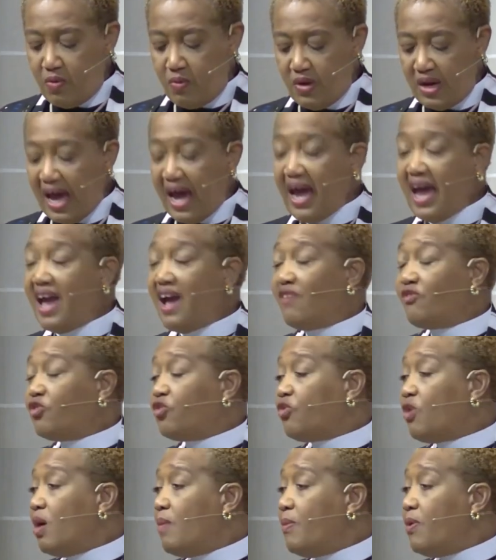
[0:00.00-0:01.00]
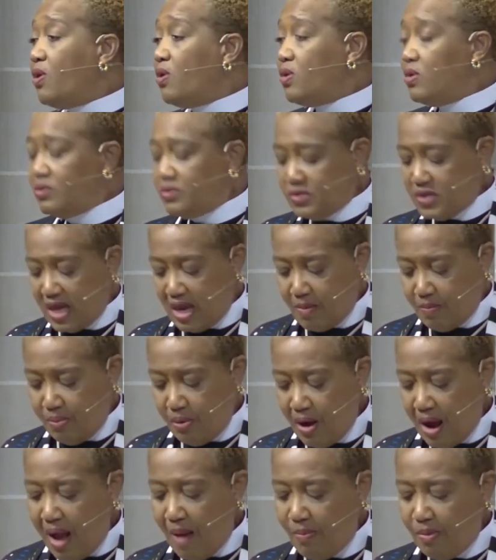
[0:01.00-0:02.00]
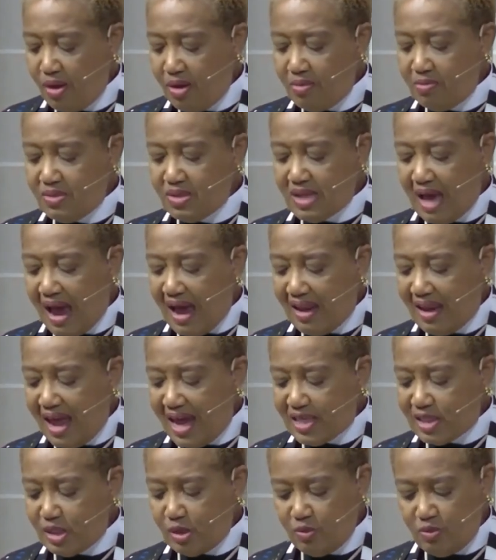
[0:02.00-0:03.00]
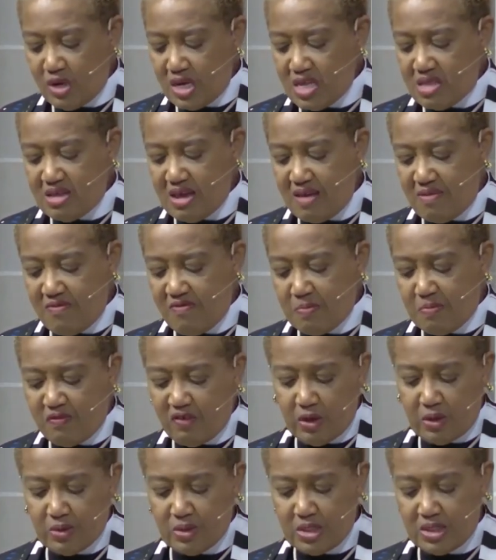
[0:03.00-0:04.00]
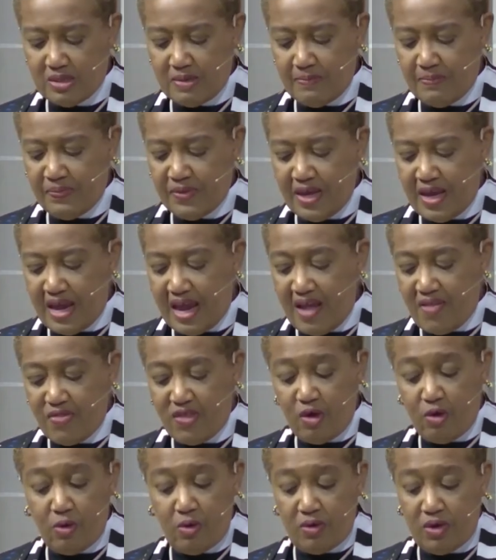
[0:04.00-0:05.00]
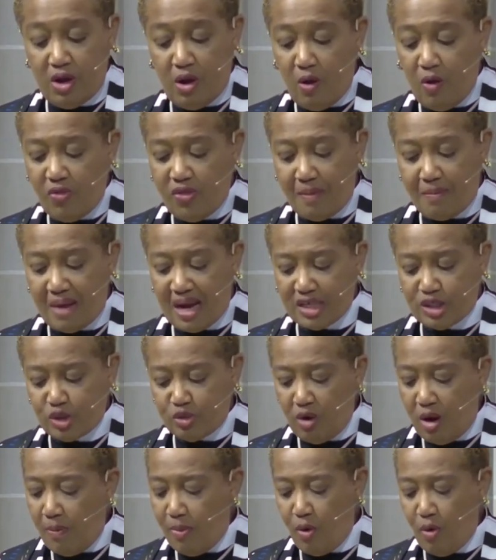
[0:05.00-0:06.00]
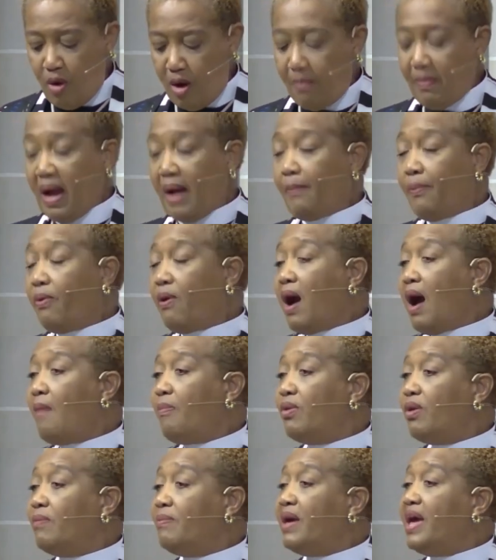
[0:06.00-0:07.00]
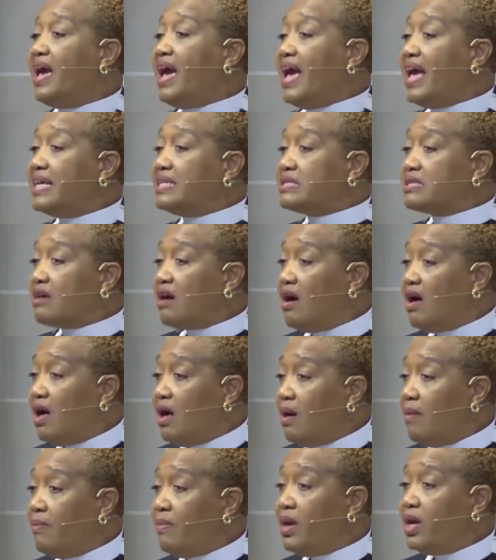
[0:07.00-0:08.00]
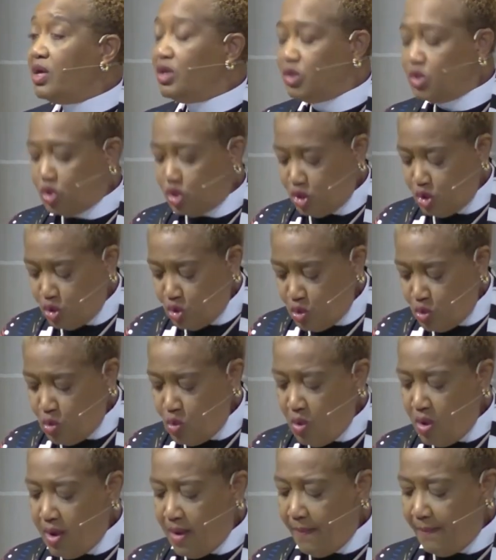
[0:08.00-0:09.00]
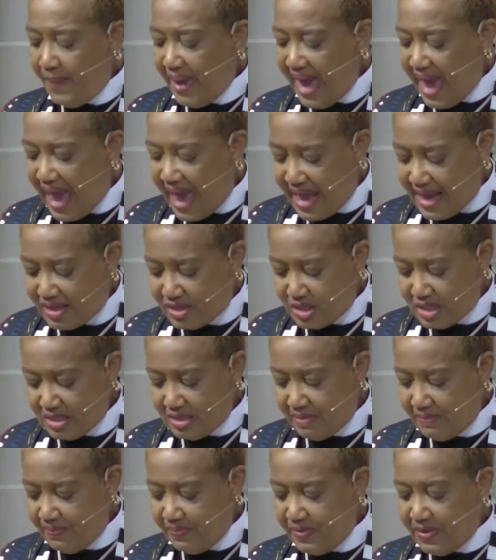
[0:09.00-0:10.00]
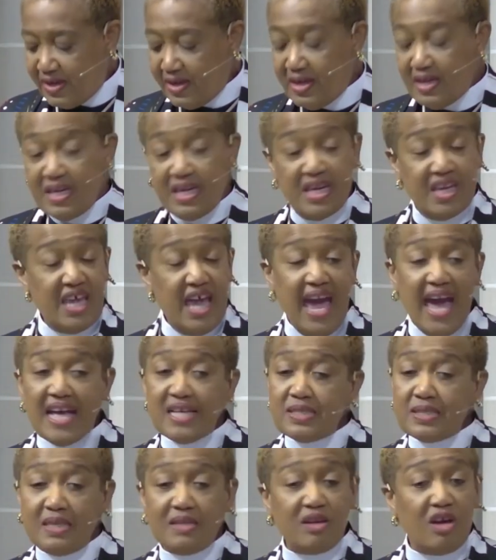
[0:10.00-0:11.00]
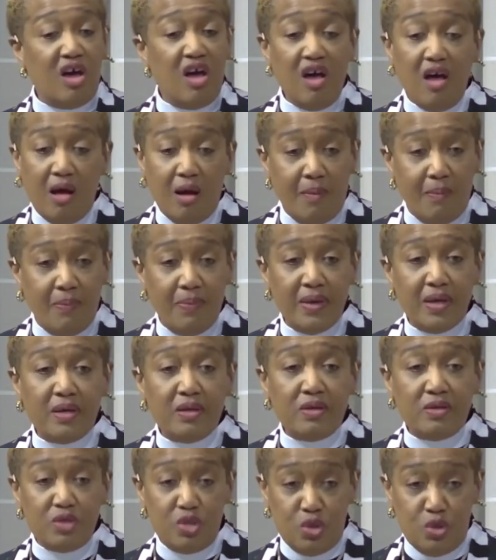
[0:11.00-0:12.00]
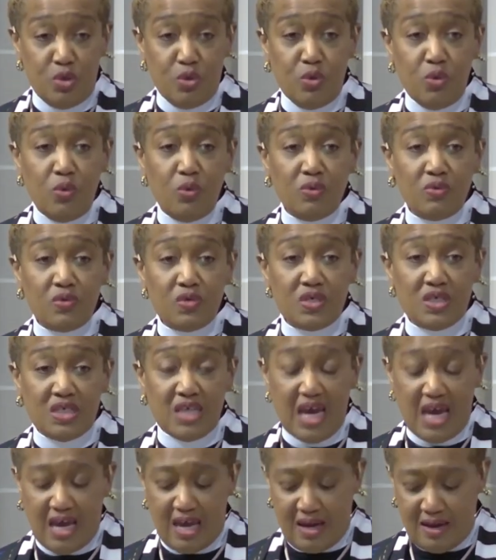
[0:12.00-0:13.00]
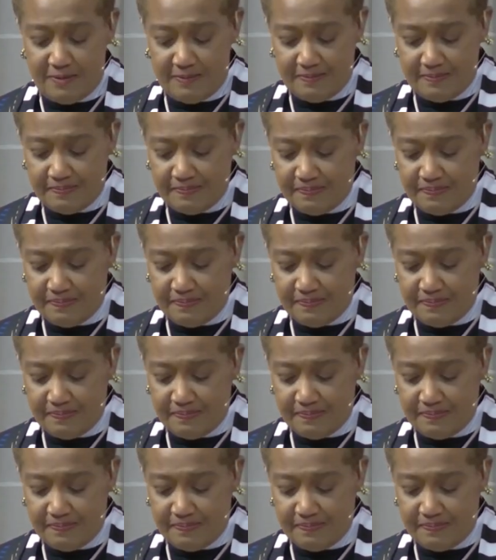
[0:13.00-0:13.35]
When I have troubles and problems, I like to read that verse and they'll know that my trouble or my problem has come to pass. It hasn't come to stay.